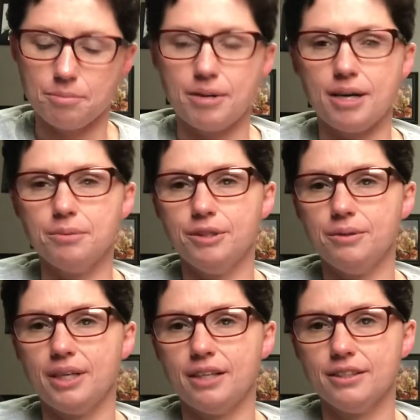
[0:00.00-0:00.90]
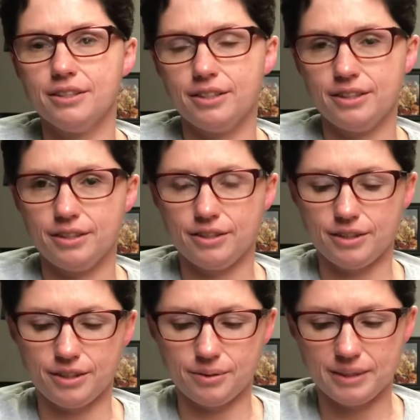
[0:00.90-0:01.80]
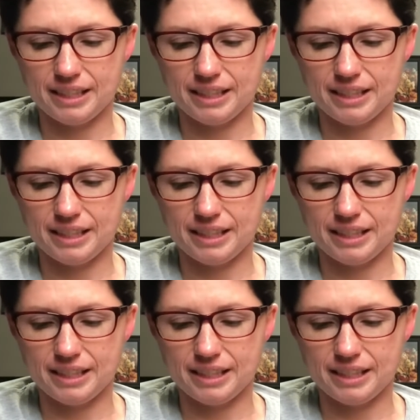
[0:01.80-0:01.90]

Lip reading: Bob Newhart Show,